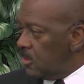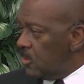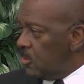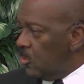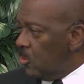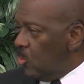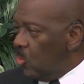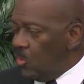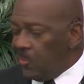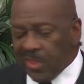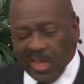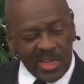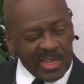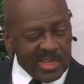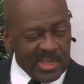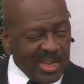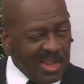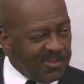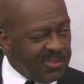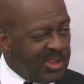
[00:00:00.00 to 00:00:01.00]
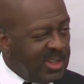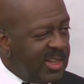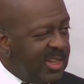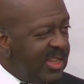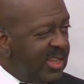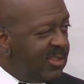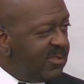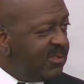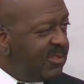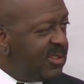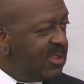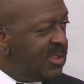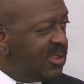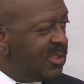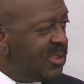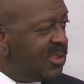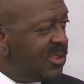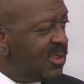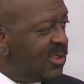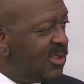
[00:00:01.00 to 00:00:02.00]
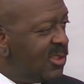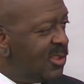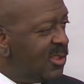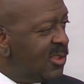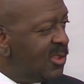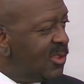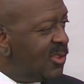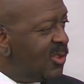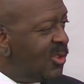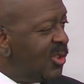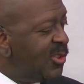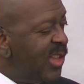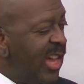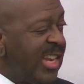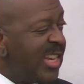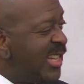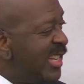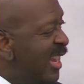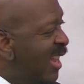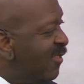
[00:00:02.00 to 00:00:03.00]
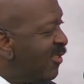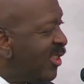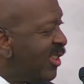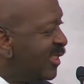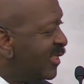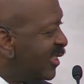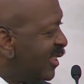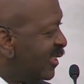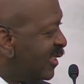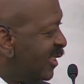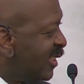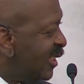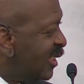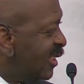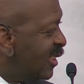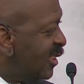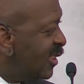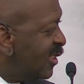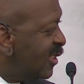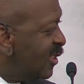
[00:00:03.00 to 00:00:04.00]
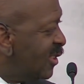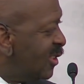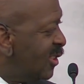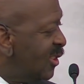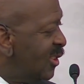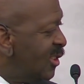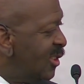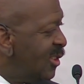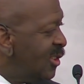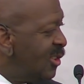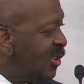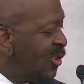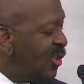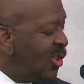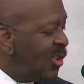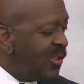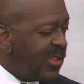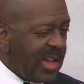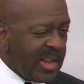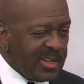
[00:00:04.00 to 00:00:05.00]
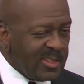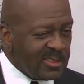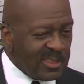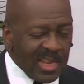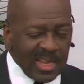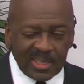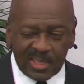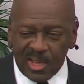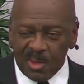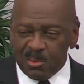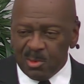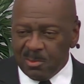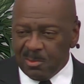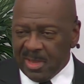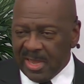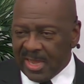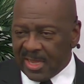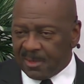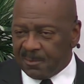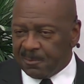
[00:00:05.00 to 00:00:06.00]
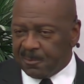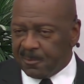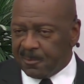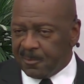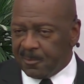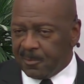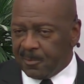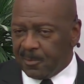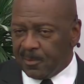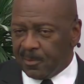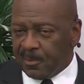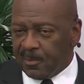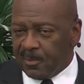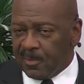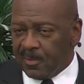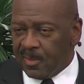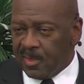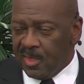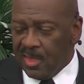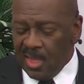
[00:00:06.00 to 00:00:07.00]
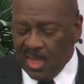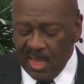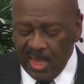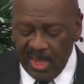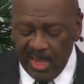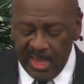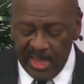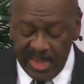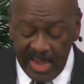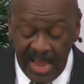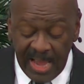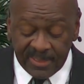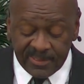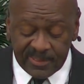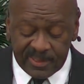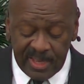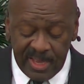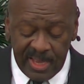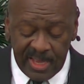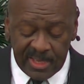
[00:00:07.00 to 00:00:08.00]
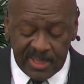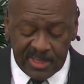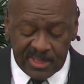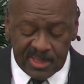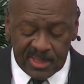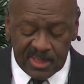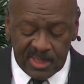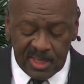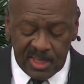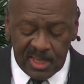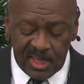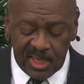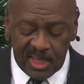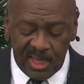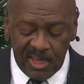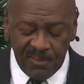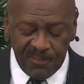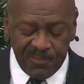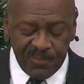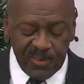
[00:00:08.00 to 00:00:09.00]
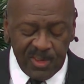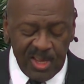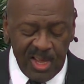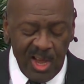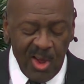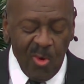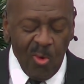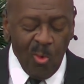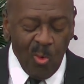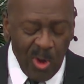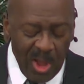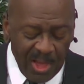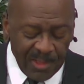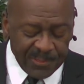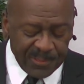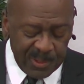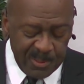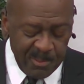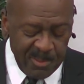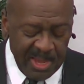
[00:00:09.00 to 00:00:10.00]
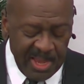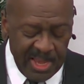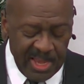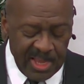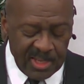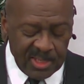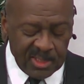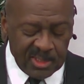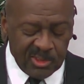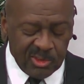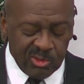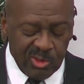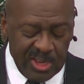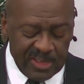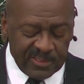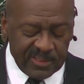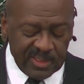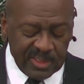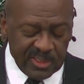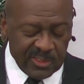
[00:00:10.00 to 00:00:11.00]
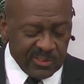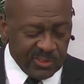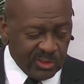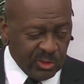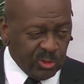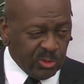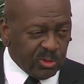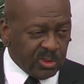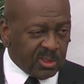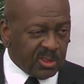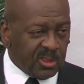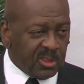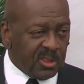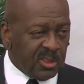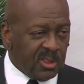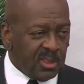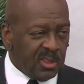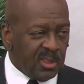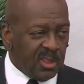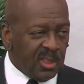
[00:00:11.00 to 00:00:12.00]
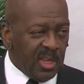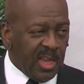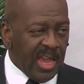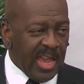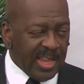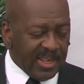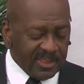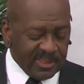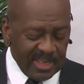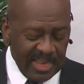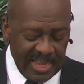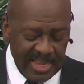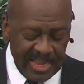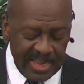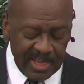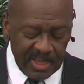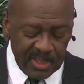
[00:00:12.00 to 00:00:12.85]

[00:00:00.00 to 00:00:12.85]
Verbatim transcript: or that he never lived, or that he never existed, or that he's not coming back. And I said, if a wealthy man dressed in a suit and tie